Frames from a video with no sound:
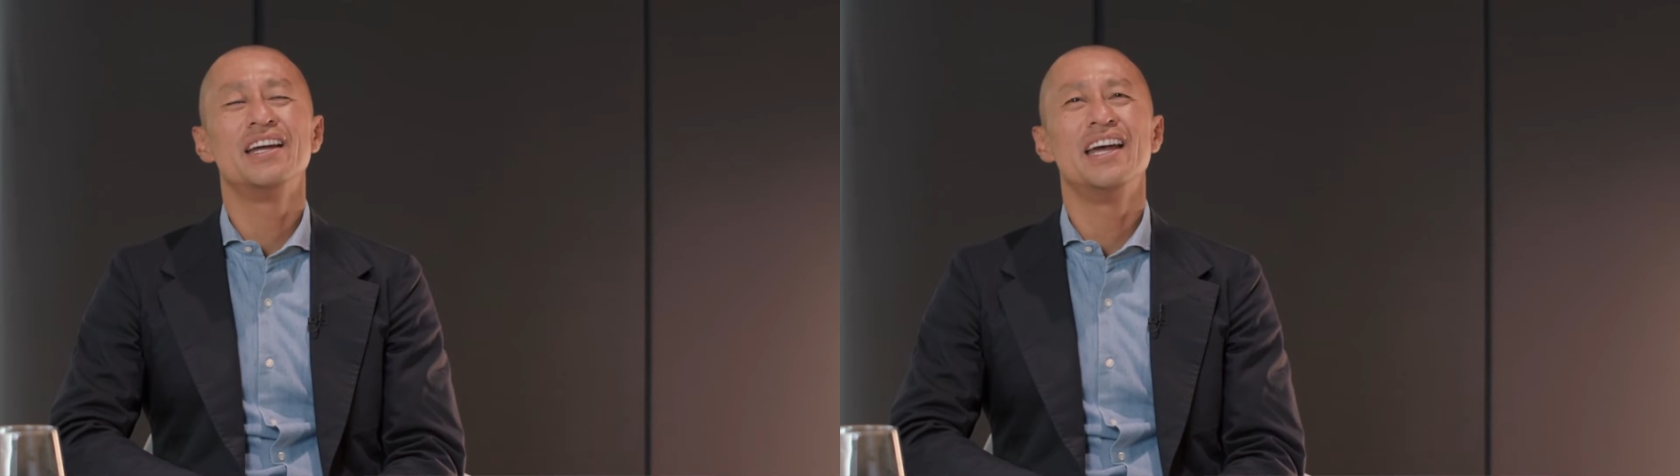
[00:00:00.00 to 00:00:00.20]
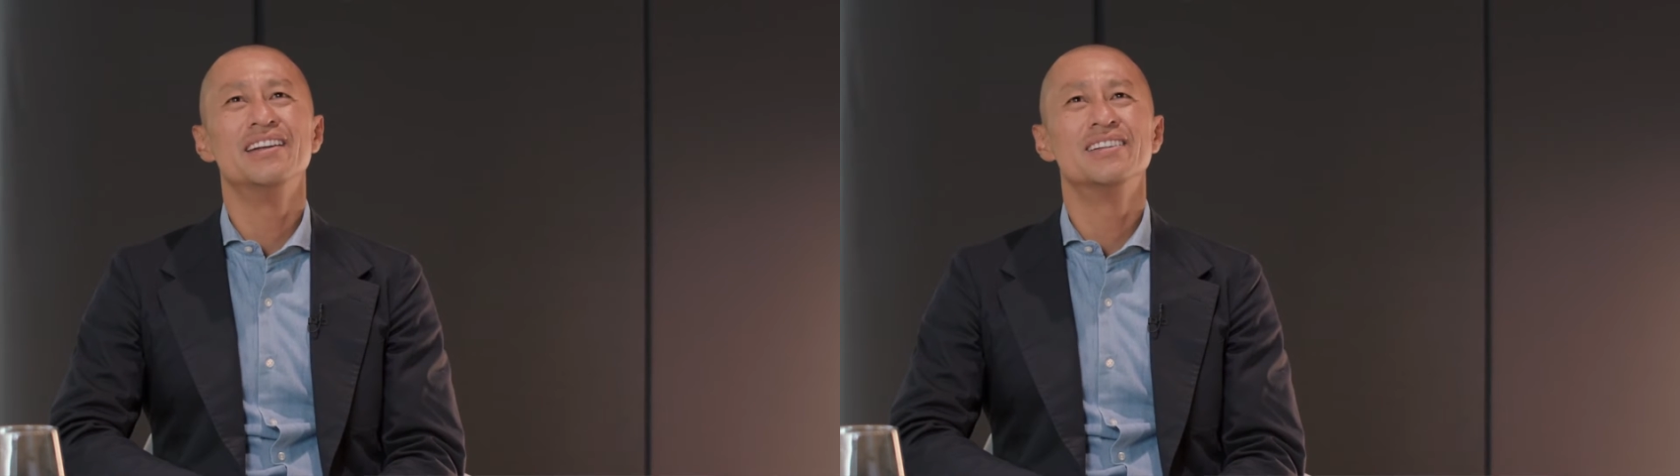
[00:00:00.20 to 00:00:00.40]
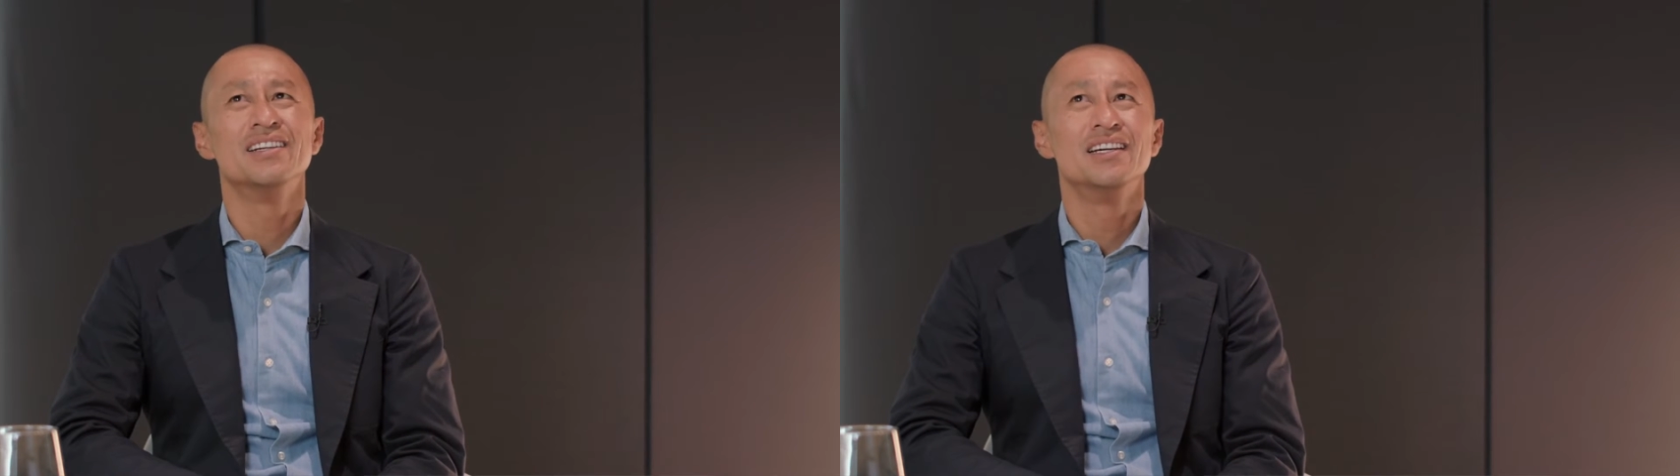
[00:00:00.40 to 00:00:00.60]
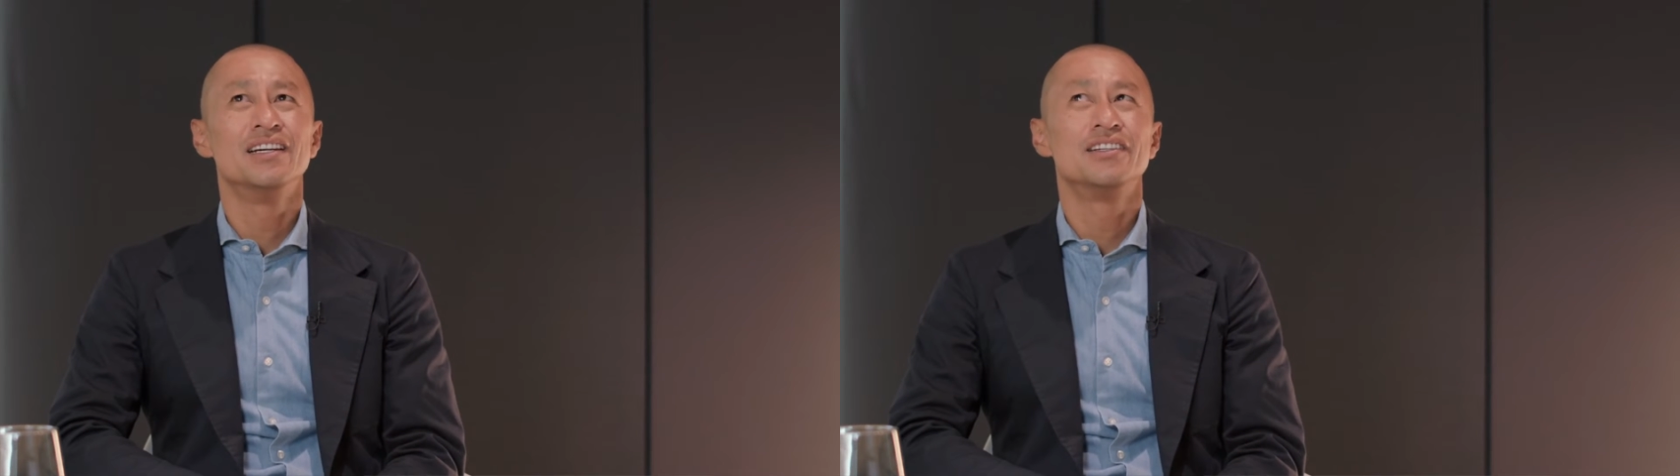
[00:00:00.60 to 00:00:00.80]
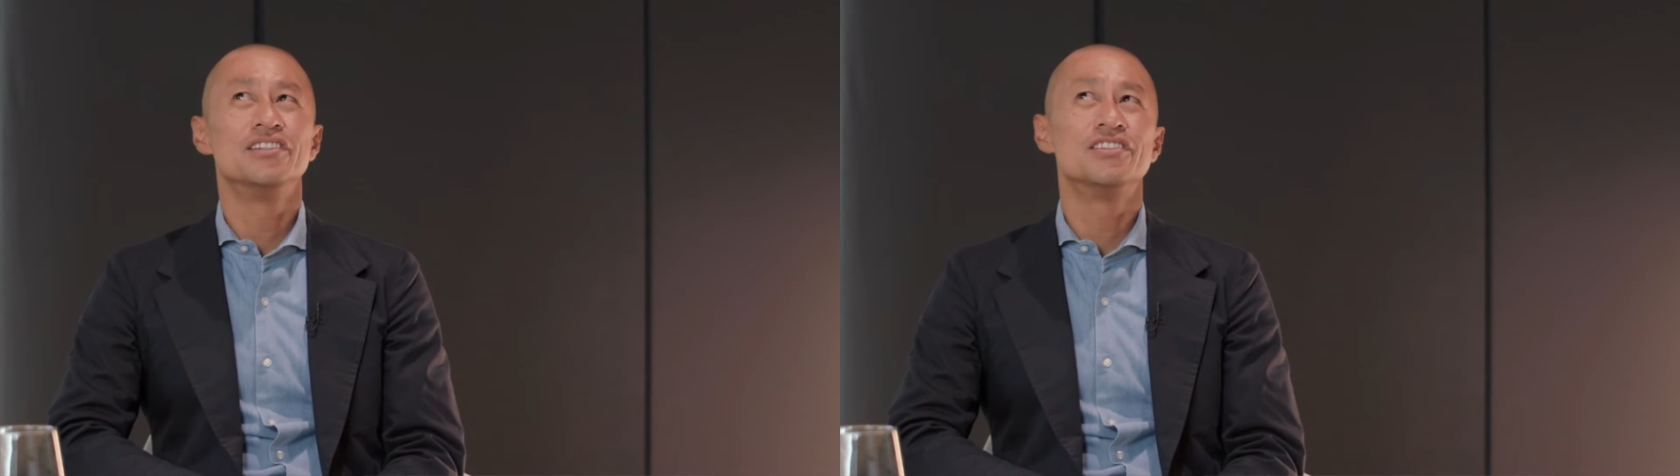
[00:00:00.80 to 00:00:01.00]
and
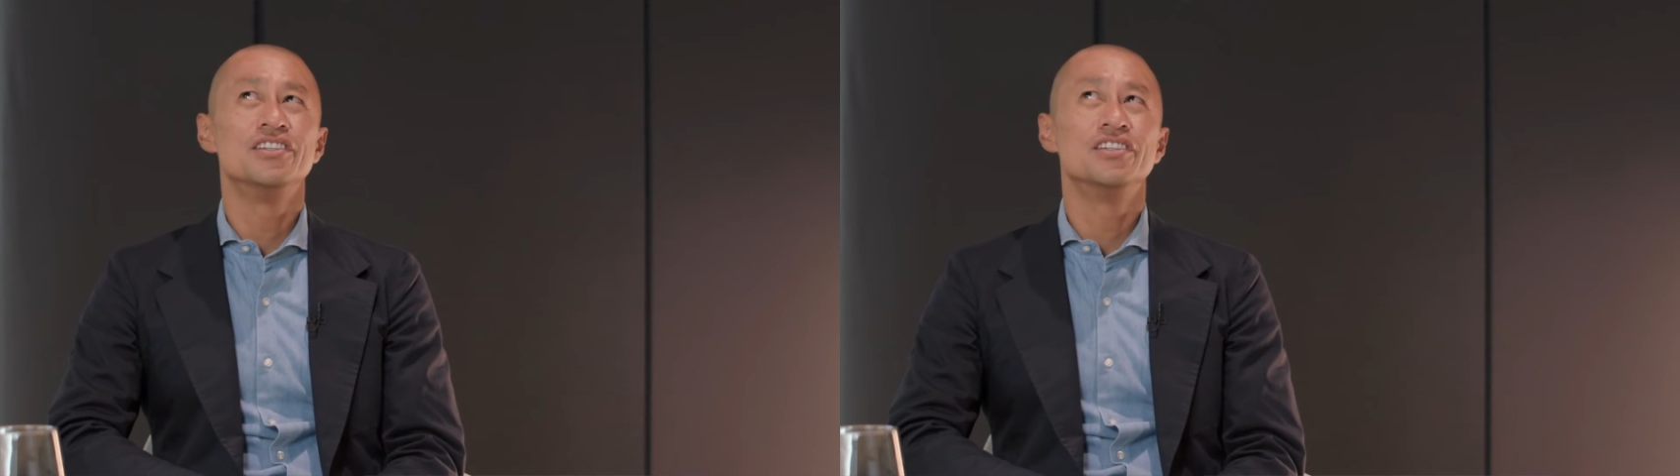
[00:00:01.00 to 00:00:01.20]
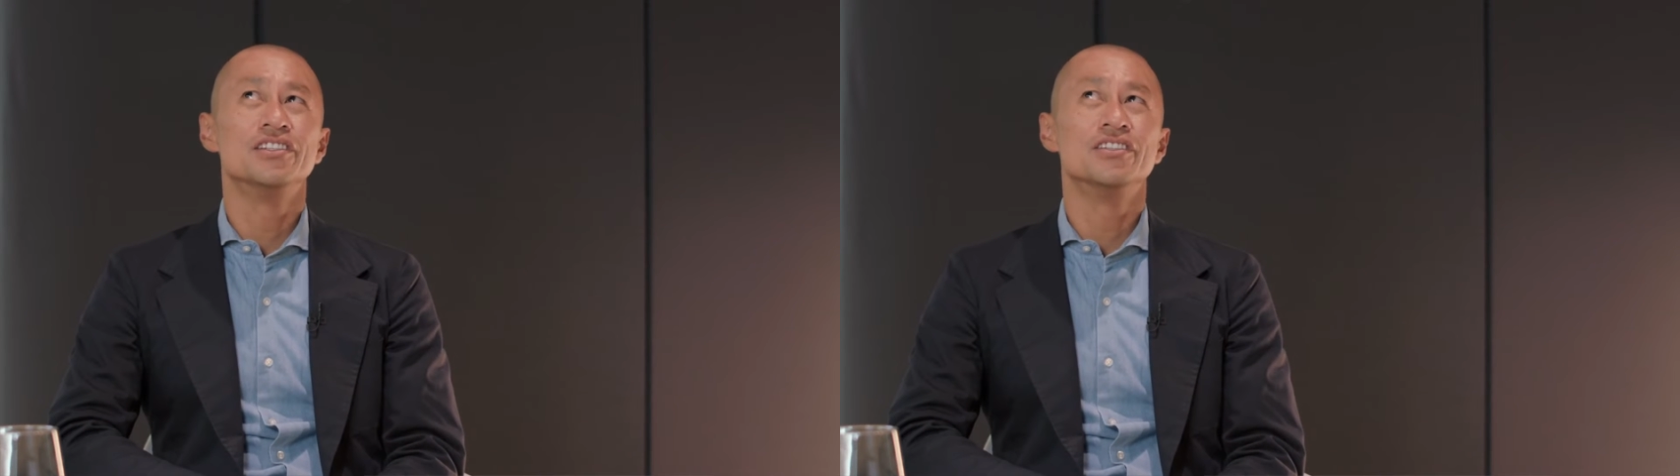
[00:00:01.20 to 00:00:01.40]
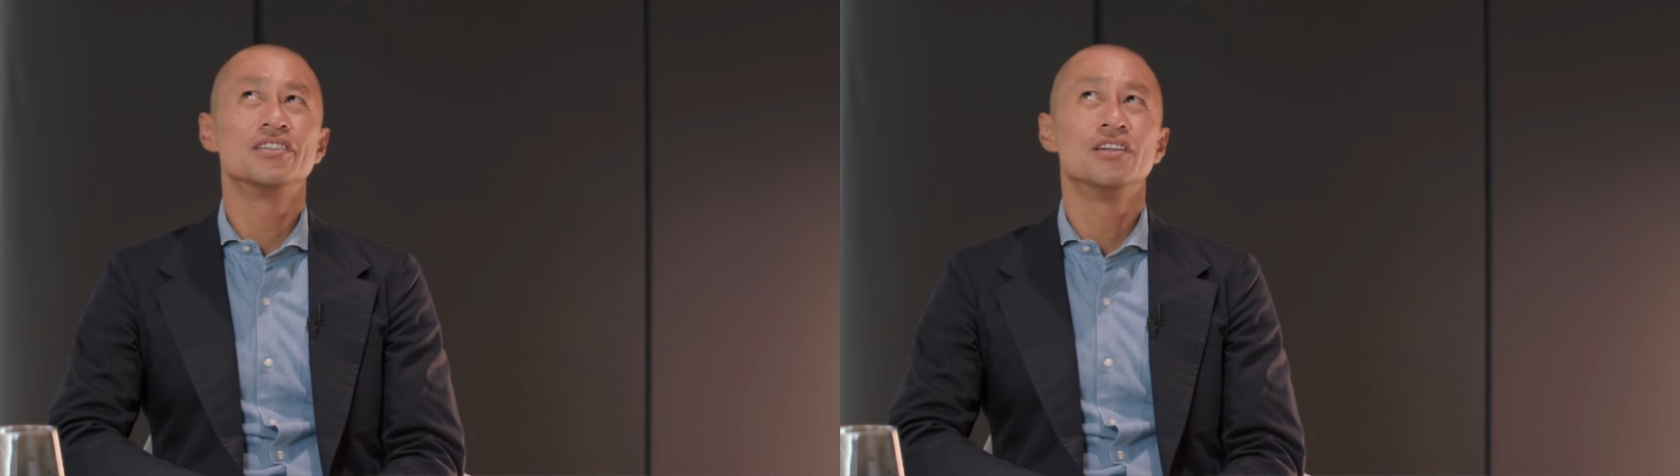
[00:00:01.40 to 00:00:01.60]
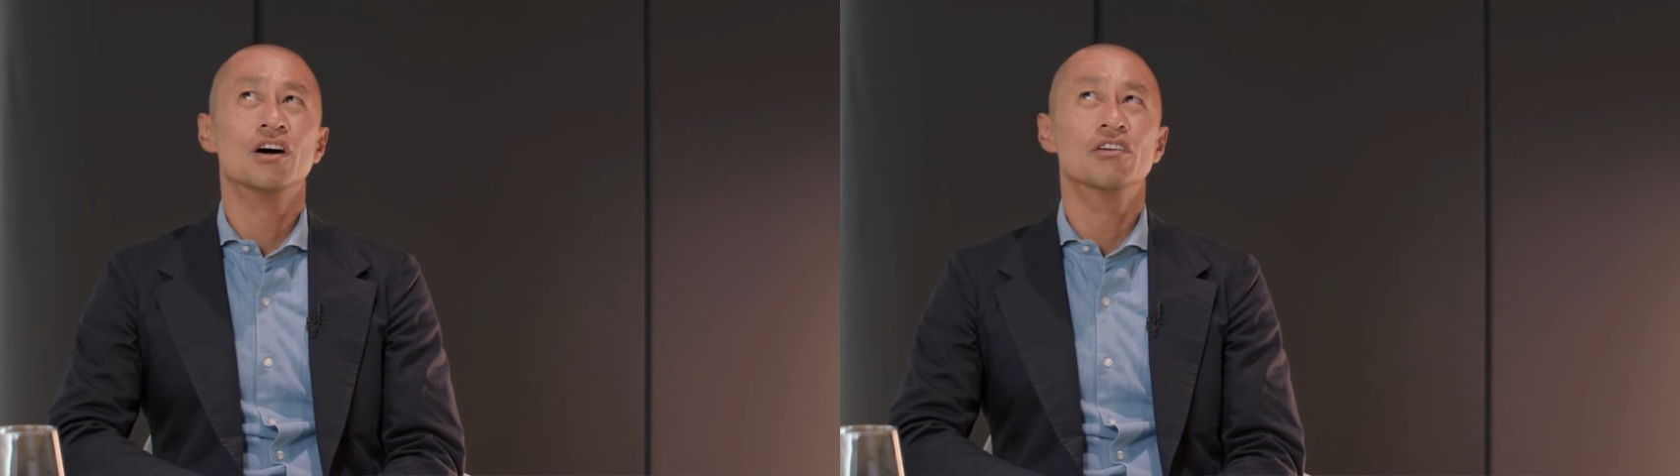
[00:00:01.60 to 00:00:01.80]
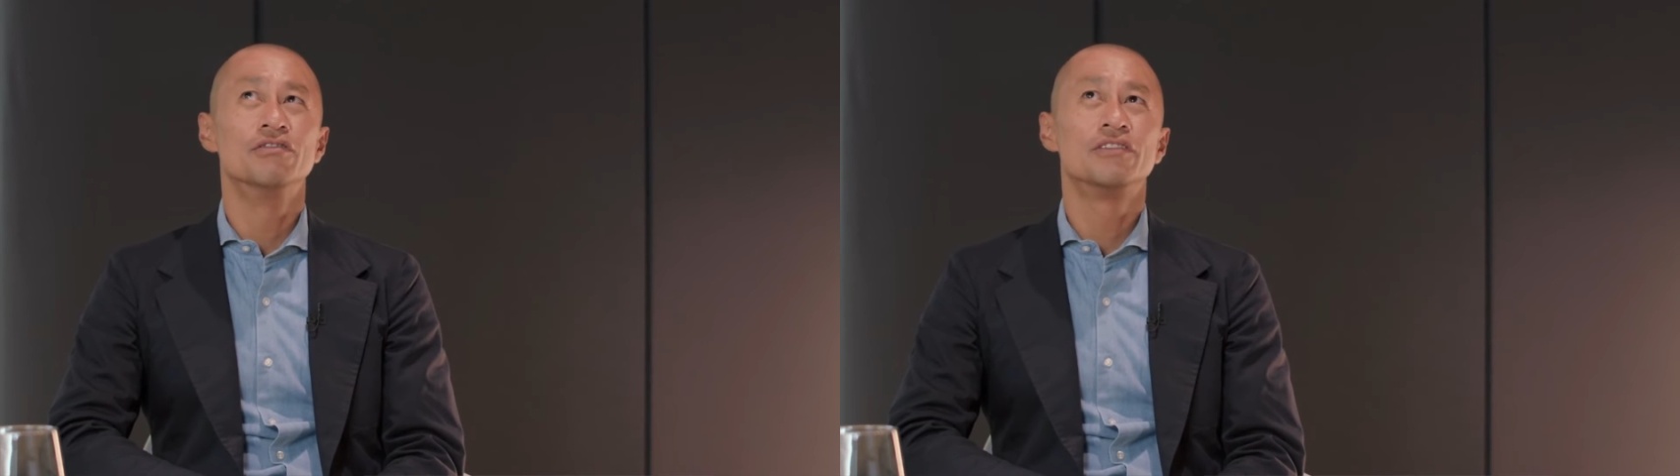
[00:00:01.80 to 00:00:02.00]
decisions of